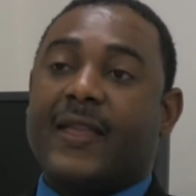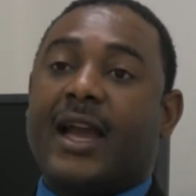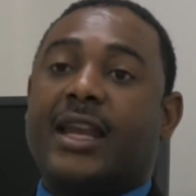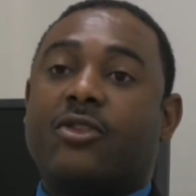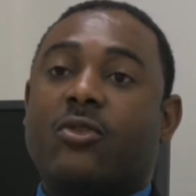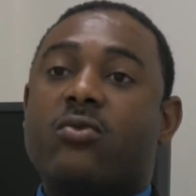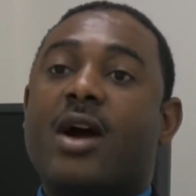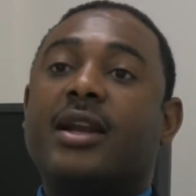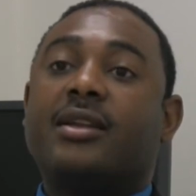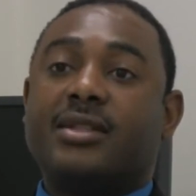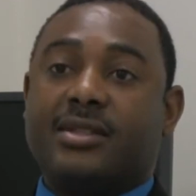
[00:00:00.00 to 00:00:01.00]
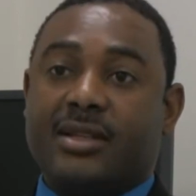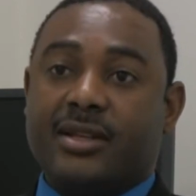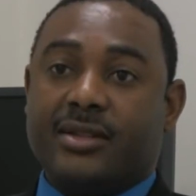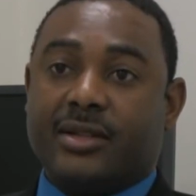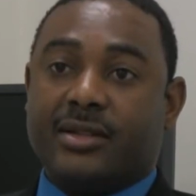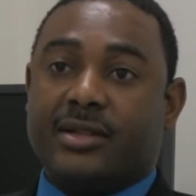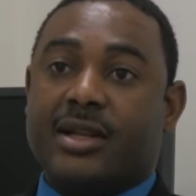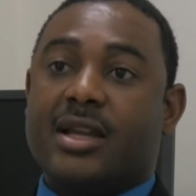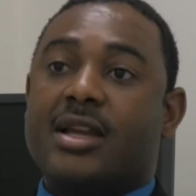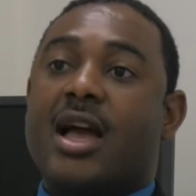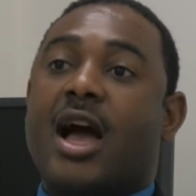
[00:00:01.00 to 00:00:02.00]
And in chronic diseases
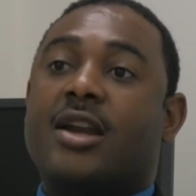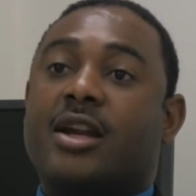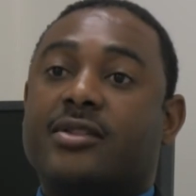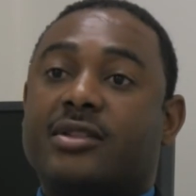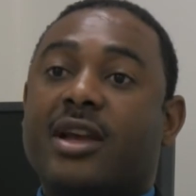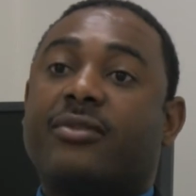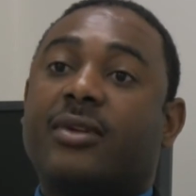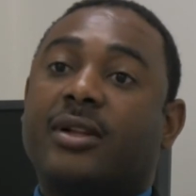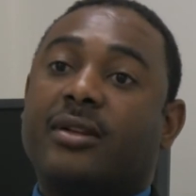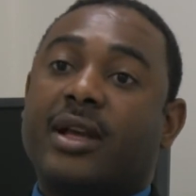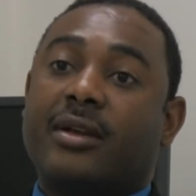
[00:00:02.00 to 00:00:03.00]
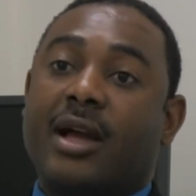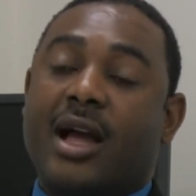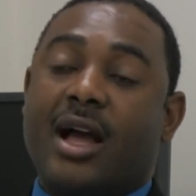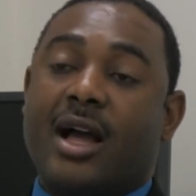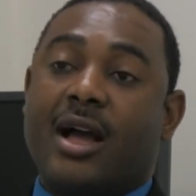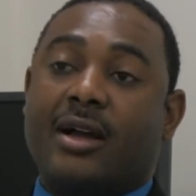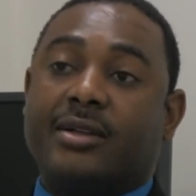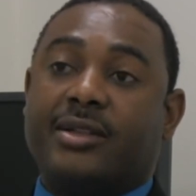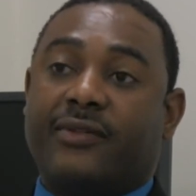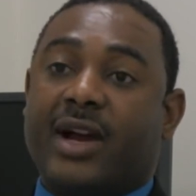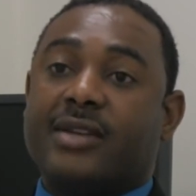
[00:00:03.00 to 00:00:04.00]
and on several
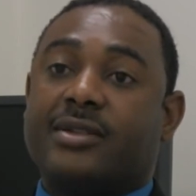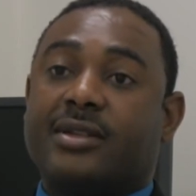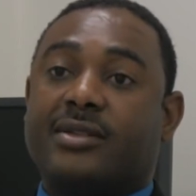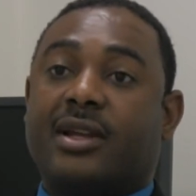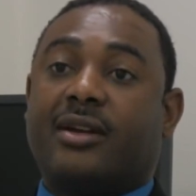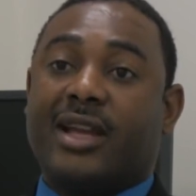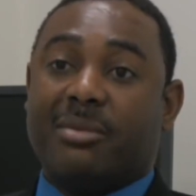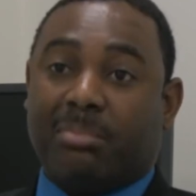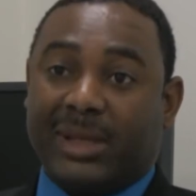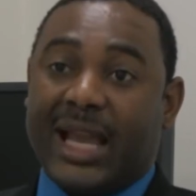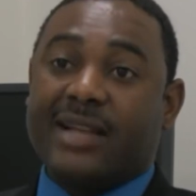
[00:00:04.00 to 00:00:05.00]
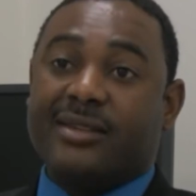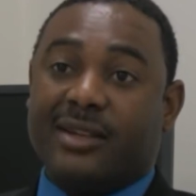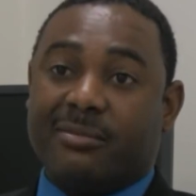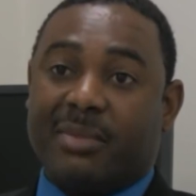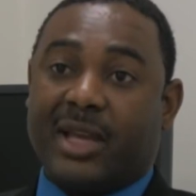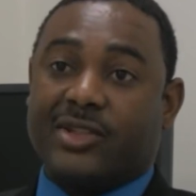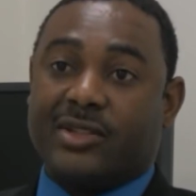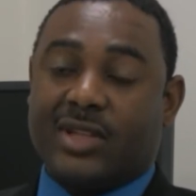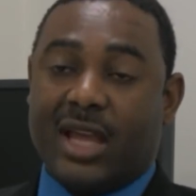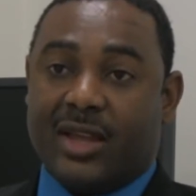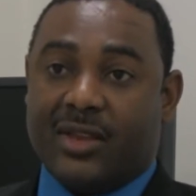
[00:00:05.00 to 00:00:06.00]
devices that are implanted in
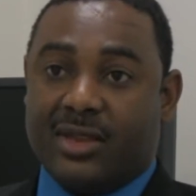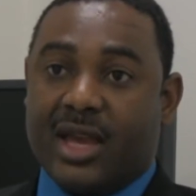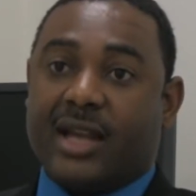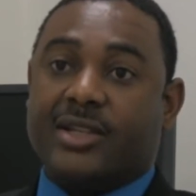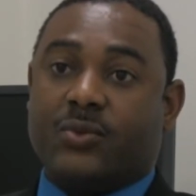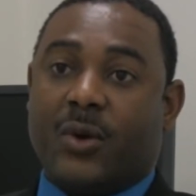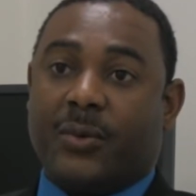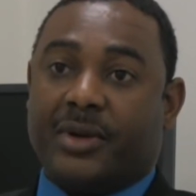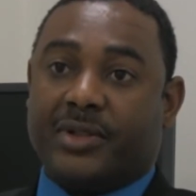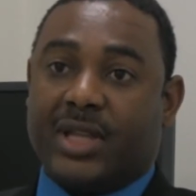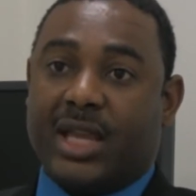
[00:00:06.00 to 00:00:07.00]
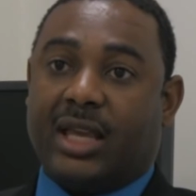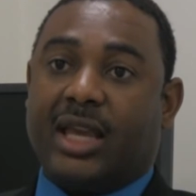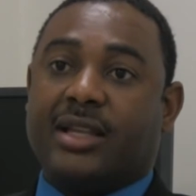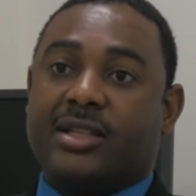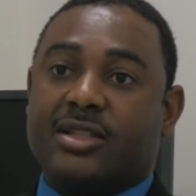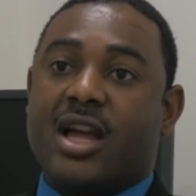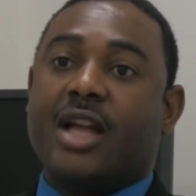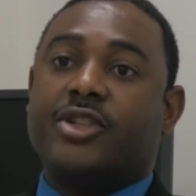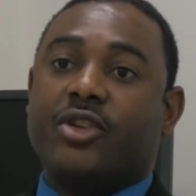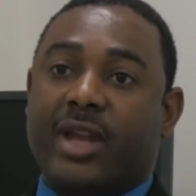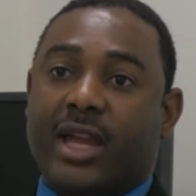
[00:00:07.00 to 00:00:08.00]
patients, that is what we're seeing. It is
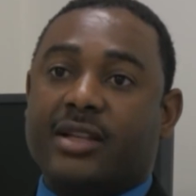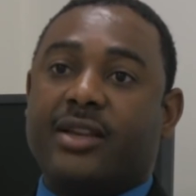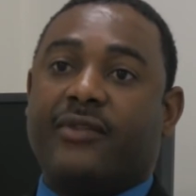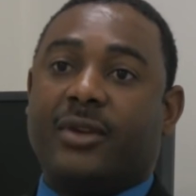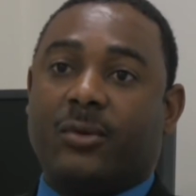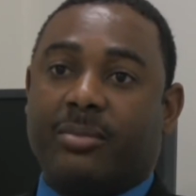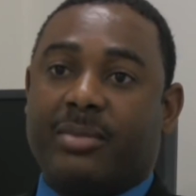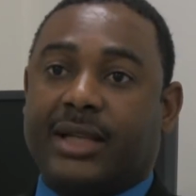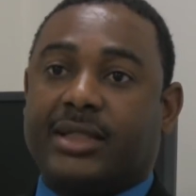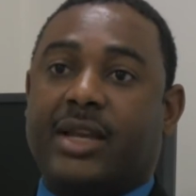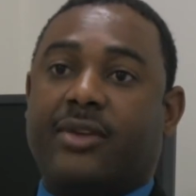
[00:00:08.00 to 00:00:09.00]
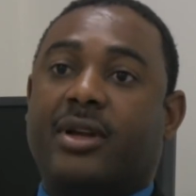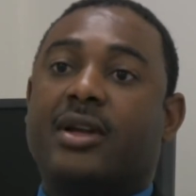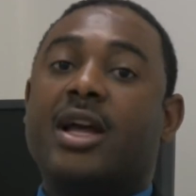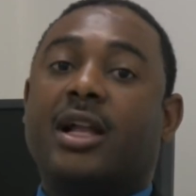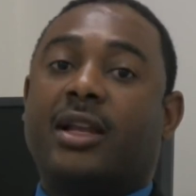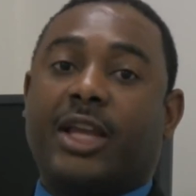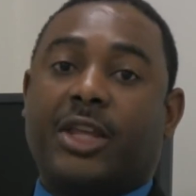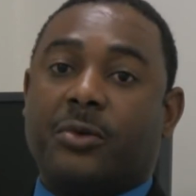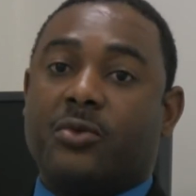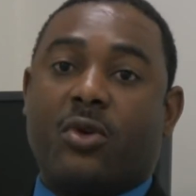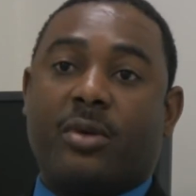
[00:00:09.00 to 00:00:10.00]
not your individual bacteria like you
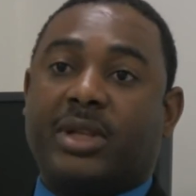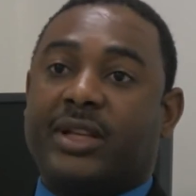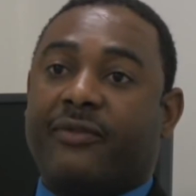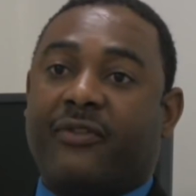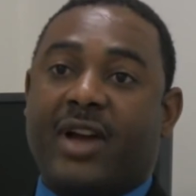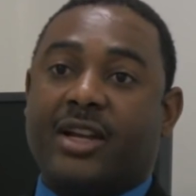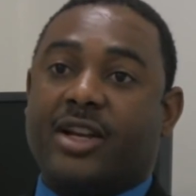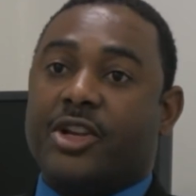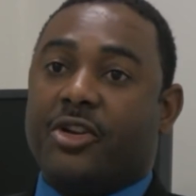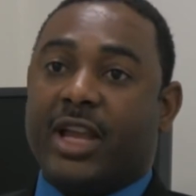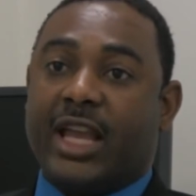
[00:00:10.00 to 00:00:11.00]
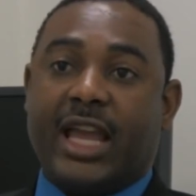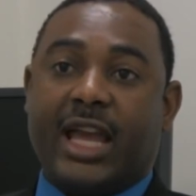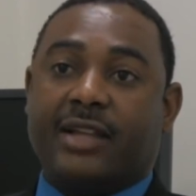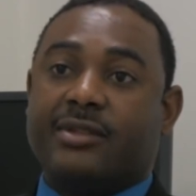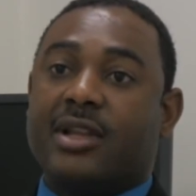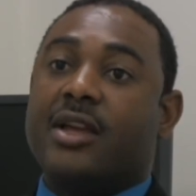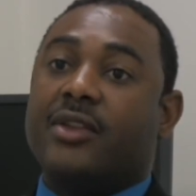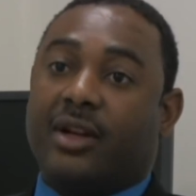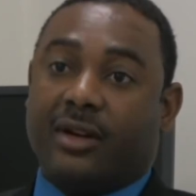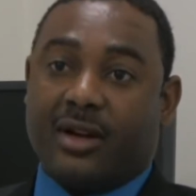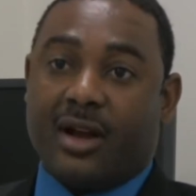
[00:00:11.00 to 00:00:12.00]
would normally find on your hands
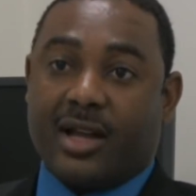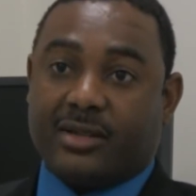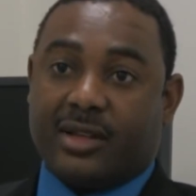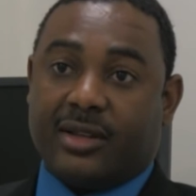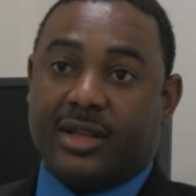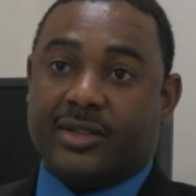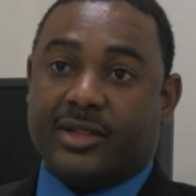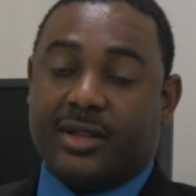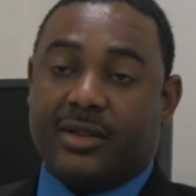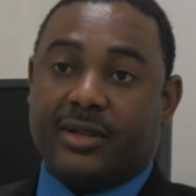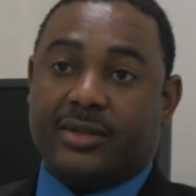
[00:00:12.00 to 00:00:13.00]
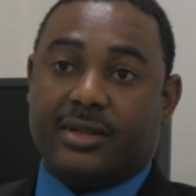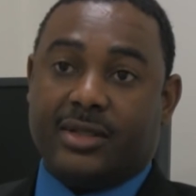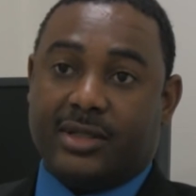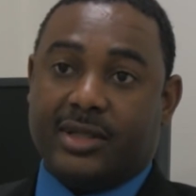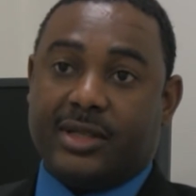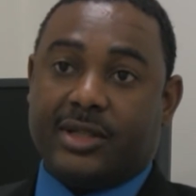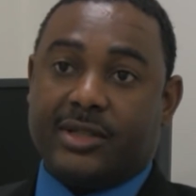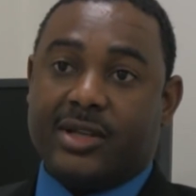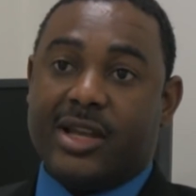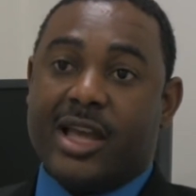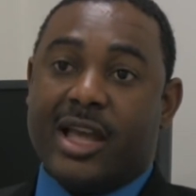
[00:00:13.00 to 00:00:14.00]
that are causing these diseases.
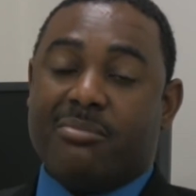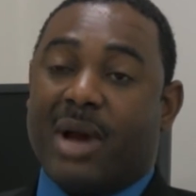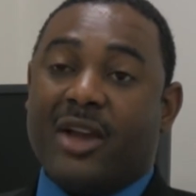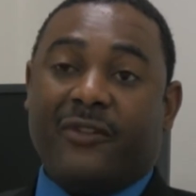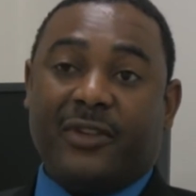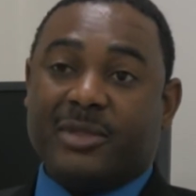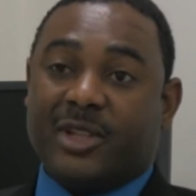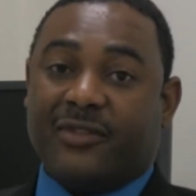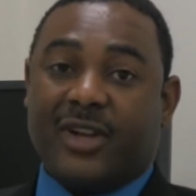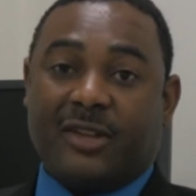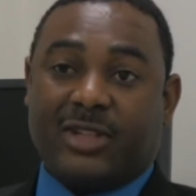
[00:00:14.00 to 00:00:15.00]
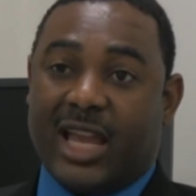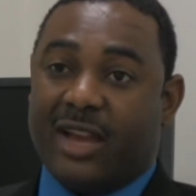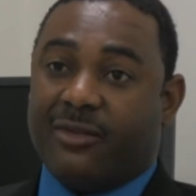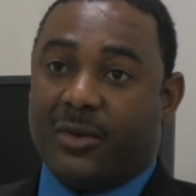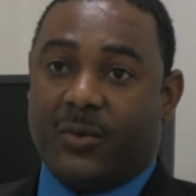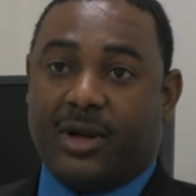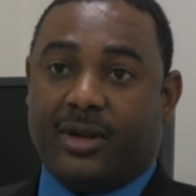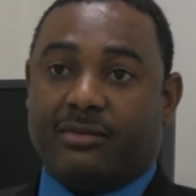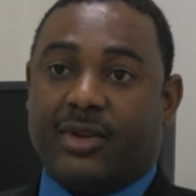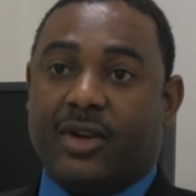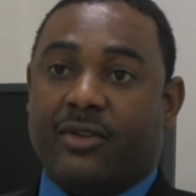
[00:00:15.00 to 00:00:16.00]
And biofilms are found everywhere,
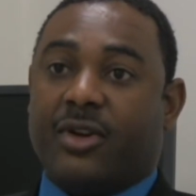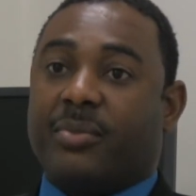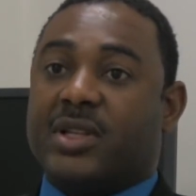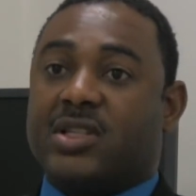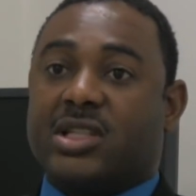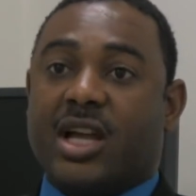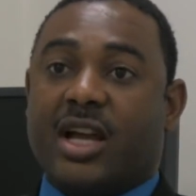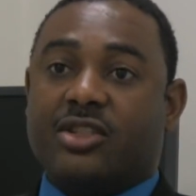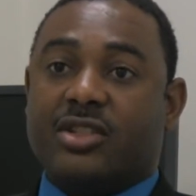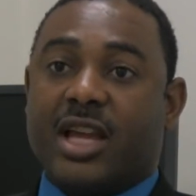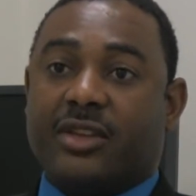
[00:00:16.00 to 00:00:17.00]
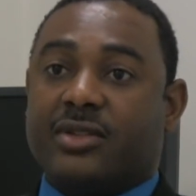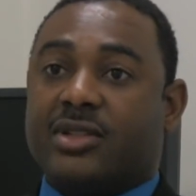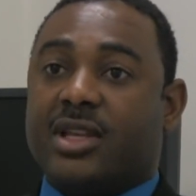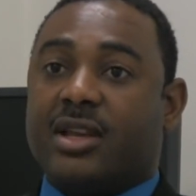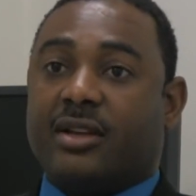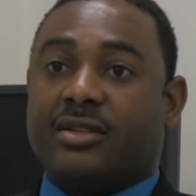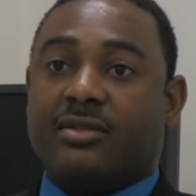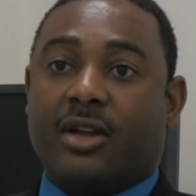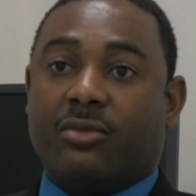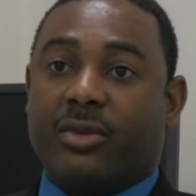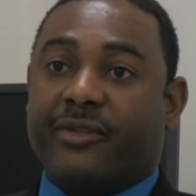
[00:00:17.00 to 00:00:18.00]
from the sludge that you see
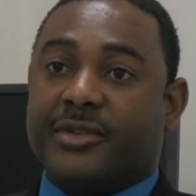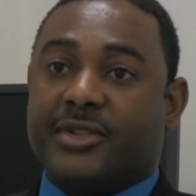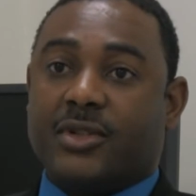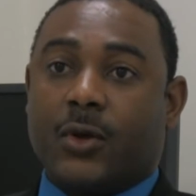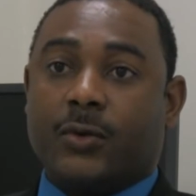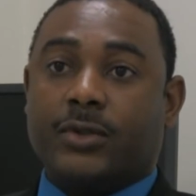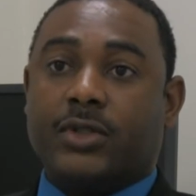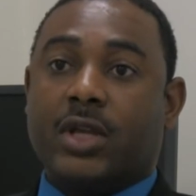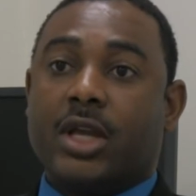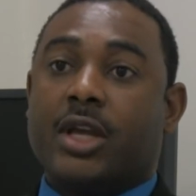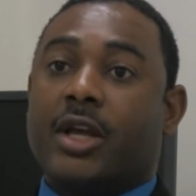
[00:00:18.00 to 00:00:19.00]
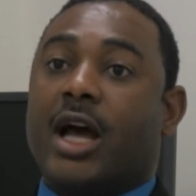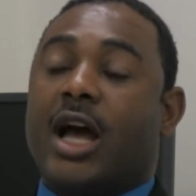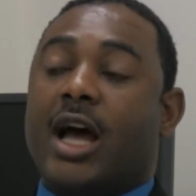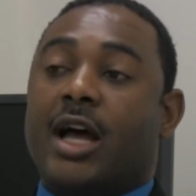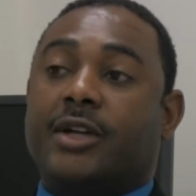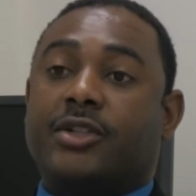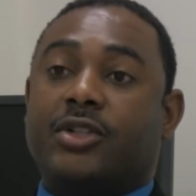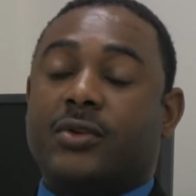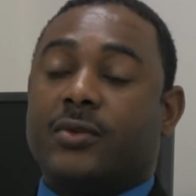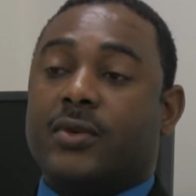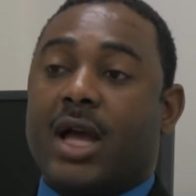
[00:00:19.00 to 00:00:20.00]
on river stones
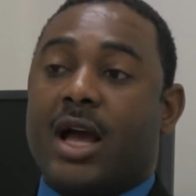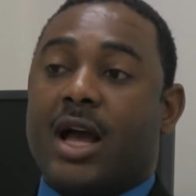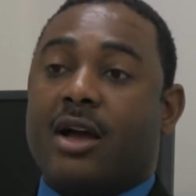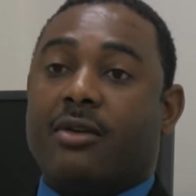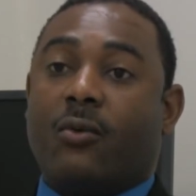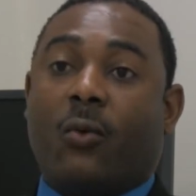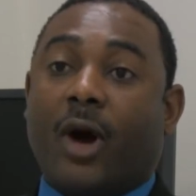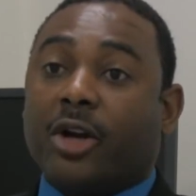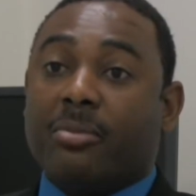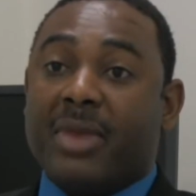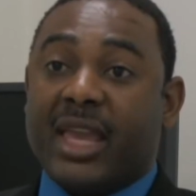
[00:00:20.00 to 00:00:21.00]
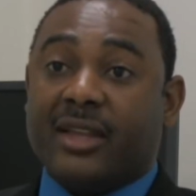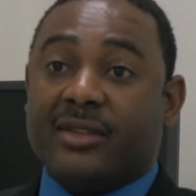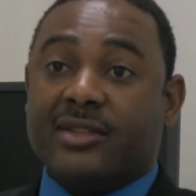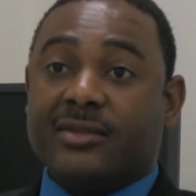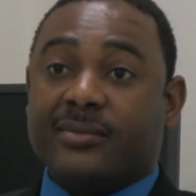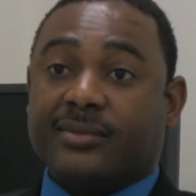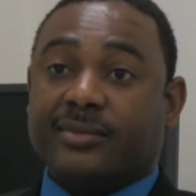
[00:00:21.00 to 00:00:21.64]
to water mains,